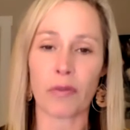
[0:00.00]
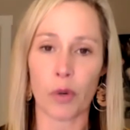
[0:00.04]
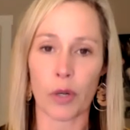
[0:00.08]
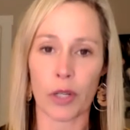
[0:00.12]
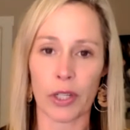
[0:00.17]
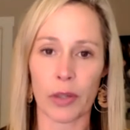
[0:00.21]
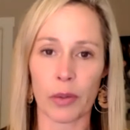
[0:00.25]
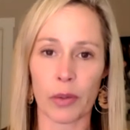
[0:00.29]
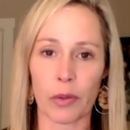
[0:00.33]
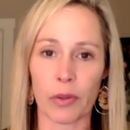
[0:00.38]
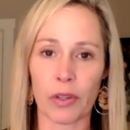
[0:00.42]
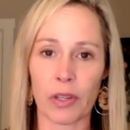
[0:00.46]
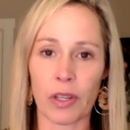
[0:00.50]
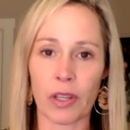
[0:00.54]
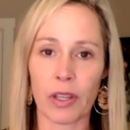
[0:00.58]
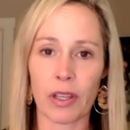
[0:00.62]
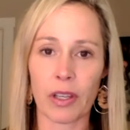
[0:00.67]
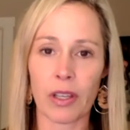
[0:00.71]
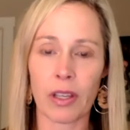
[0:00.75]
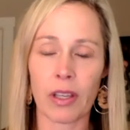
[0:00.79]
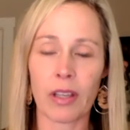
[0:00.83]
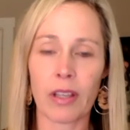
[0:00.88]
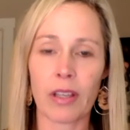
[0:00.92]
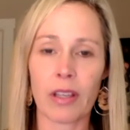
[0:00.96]
for you.
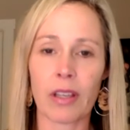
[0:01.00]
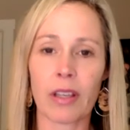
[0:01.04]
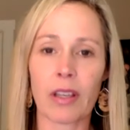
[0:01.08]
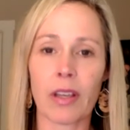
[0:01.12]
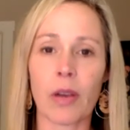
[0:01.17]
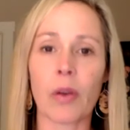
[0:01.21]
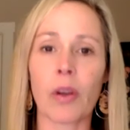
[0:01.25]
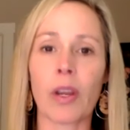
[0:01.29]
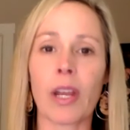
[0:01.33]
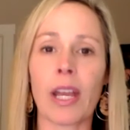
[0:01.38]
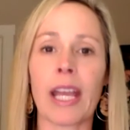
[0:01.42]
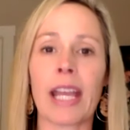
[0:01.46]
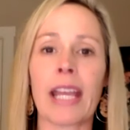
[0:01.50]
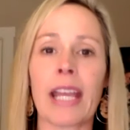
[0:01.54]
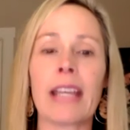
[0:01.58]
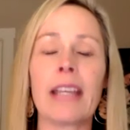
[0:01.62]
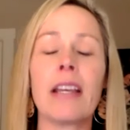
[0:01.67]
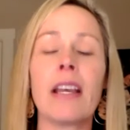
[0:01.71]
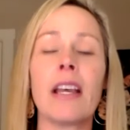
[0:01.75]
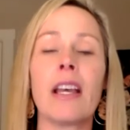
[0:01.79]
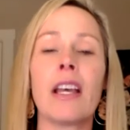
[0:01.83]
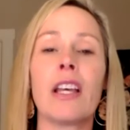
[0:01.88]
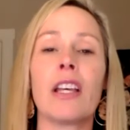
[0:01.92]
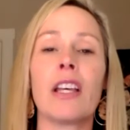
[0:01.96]
Okay.
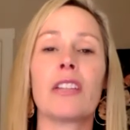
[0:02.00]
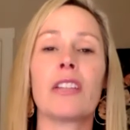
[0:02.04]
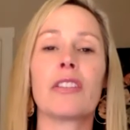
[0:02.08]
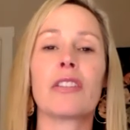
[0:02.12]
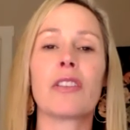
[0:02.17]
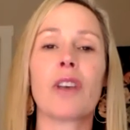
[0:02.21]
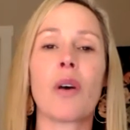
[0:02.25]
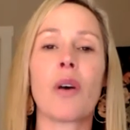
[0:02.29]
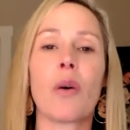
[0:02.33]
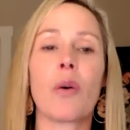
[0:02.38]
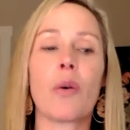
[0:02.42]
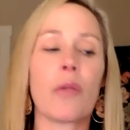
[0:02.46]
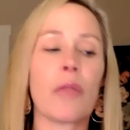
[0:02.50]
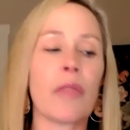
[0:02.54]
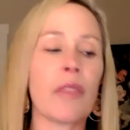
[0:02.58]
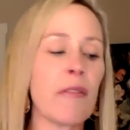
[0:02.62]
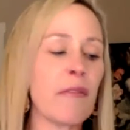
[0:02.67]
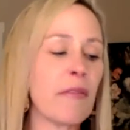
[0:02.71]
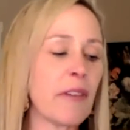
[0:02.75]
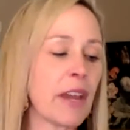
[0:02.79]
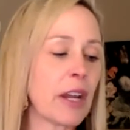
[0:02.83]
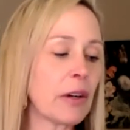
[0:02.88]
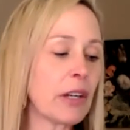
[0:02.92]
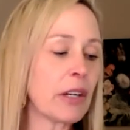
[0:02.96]
So the
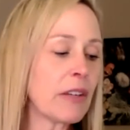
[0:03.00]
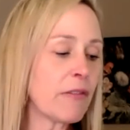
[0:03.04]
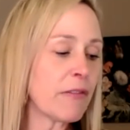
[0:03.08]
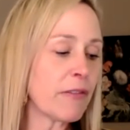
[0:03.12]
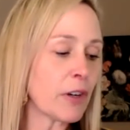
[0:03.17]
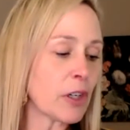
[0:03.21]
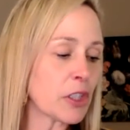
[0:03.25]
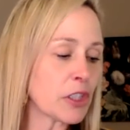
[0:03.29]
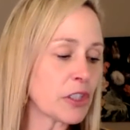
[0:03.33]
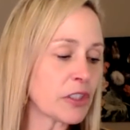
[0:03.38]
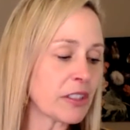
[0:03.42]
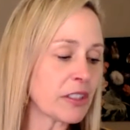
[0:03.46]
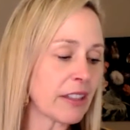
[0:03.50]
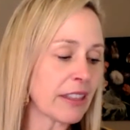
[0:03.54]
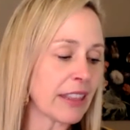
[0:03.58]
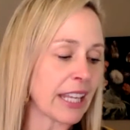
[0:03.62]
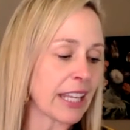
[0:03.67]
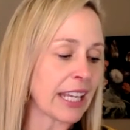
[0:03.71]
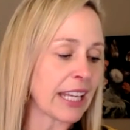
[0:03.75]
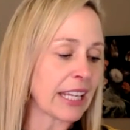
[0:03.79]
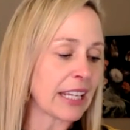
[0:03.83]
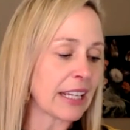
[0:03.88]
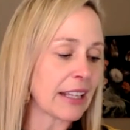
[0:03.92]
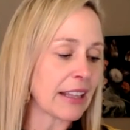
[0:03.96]
very first
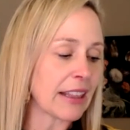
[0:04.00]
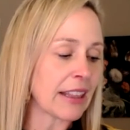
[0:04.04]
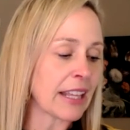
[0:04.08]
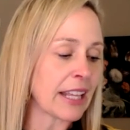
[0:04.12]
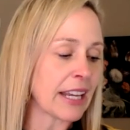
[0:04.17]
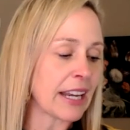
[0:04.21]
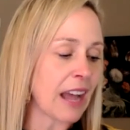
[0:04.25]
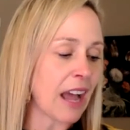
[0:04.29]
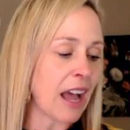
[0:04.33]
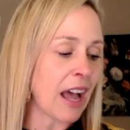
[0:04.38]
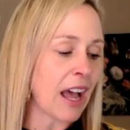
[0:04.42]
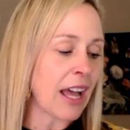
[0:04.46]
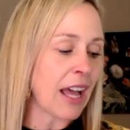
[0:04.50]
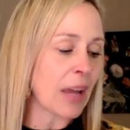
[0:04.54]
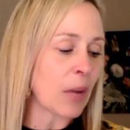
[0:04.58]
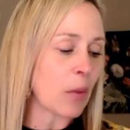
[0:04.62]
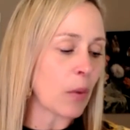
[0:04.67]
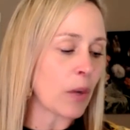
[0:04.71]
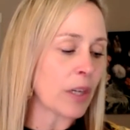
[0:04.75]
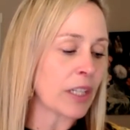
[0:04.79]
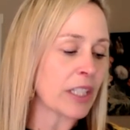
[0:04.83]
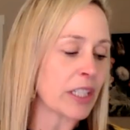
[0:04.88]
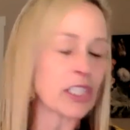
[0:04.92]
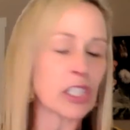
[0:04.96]
thing that I
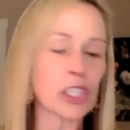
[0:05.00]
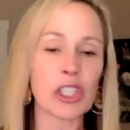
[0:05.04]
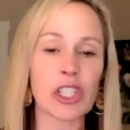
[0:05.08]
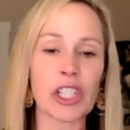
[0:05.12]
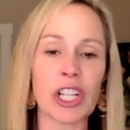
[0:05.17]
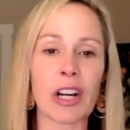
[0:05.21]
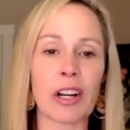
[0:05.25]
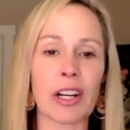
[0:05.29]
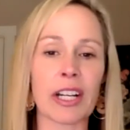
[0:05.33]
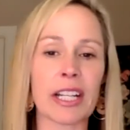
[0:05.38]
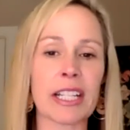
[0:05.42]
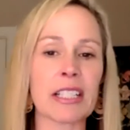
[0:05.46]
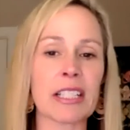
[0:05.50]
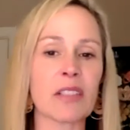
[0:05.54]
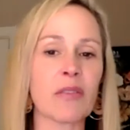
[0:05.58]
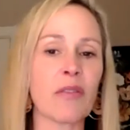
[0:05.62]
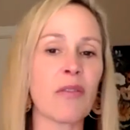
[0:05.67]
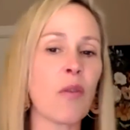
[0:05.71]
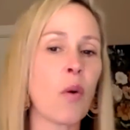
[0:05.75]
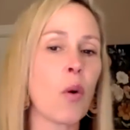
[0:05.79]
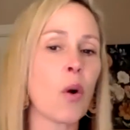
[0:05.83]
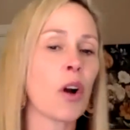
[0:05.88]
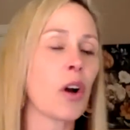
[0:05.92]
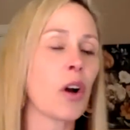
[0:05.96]
wanted to share is
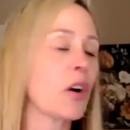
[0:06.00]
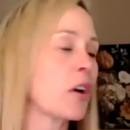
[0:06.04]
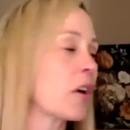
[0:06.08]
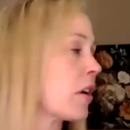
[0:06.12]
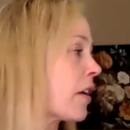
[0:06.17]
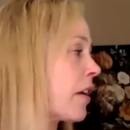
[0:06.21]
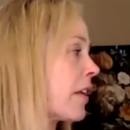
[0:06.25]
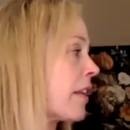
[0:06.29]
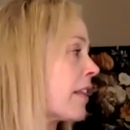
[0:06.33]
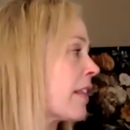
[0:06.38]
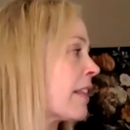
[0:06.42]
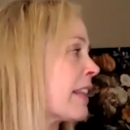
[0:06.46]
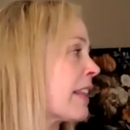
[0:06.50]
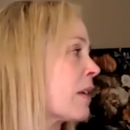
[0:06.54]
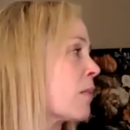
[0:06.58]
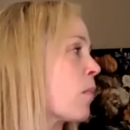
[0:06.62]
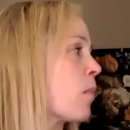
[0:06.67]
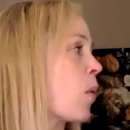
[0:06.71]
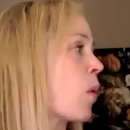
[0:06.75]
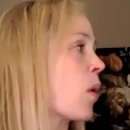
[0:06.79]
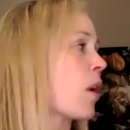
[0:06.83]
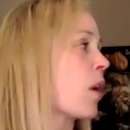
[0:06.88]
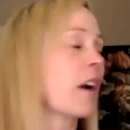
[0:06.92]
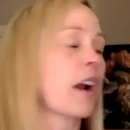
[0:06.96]
for the
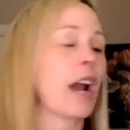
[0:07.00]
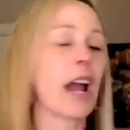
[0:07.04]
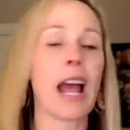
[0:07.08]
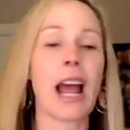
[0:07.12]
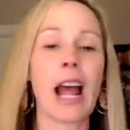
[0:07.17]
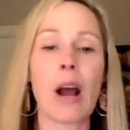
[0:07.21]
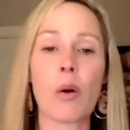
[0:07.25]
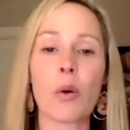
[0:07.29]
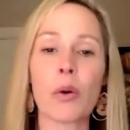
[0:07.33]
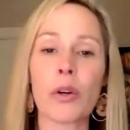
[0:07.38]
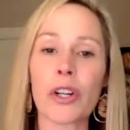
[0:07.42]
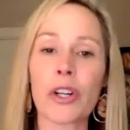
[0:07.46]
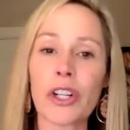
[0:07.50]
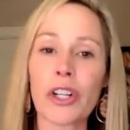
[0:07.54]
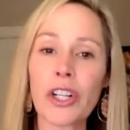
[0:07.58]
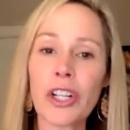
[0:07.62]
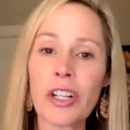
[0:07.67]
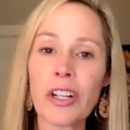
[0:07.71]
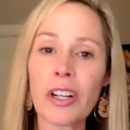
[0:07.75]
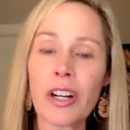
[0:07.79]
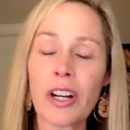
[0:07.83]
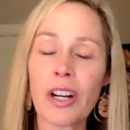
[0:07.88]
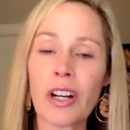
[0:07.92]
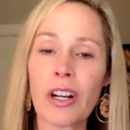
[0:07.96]
outer